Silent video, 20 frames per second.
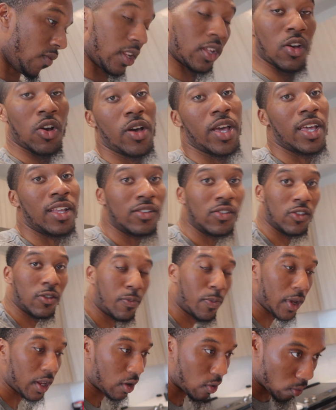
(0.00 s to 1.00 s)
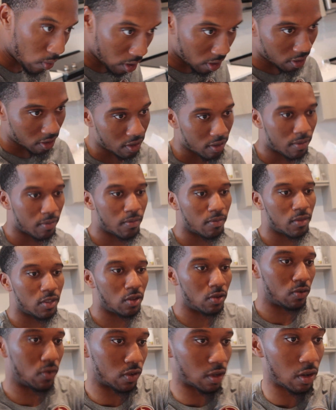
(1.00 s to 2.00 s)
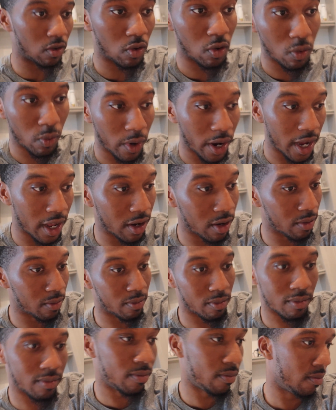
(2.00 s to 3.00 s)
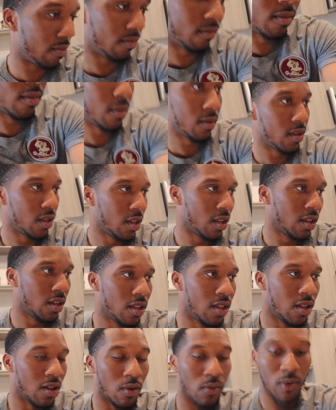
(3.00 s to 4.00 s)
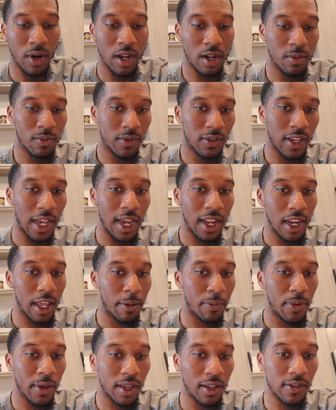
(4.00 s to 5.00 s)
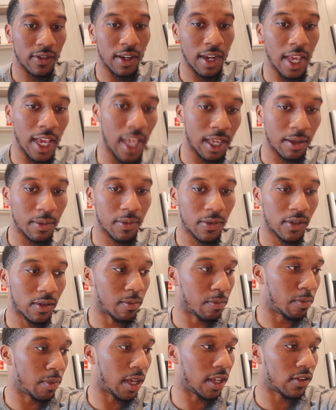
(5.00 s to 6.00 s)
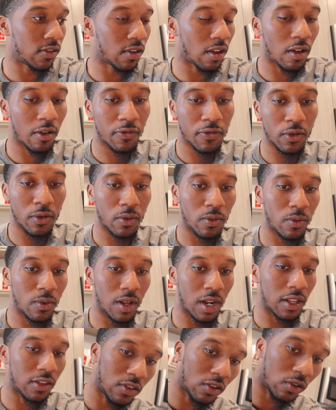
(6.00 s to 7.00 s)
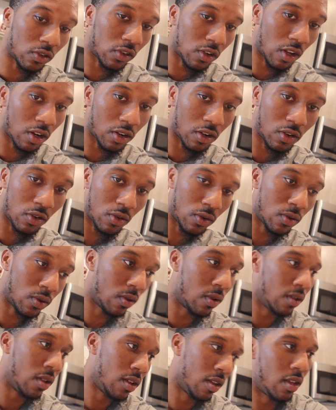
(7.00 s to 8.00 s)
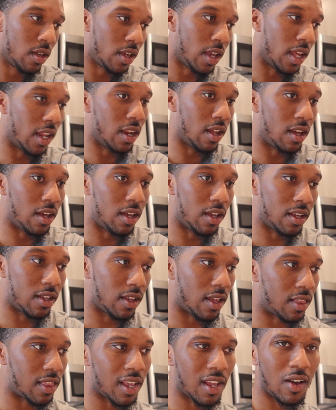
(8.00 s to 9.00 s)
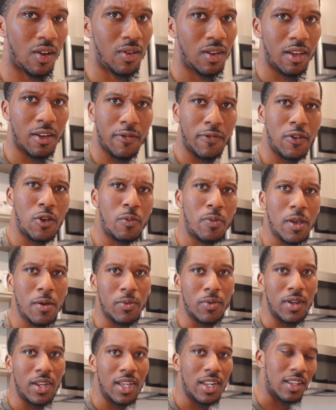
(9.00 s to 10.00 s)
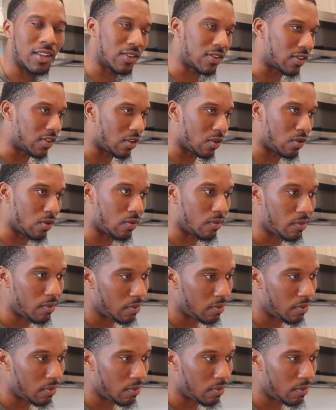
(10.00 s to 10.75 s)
Go ahead and just pick the winner. We use a little random site that picks names based off of what I told y'all to do. And I think only a few people did it, so,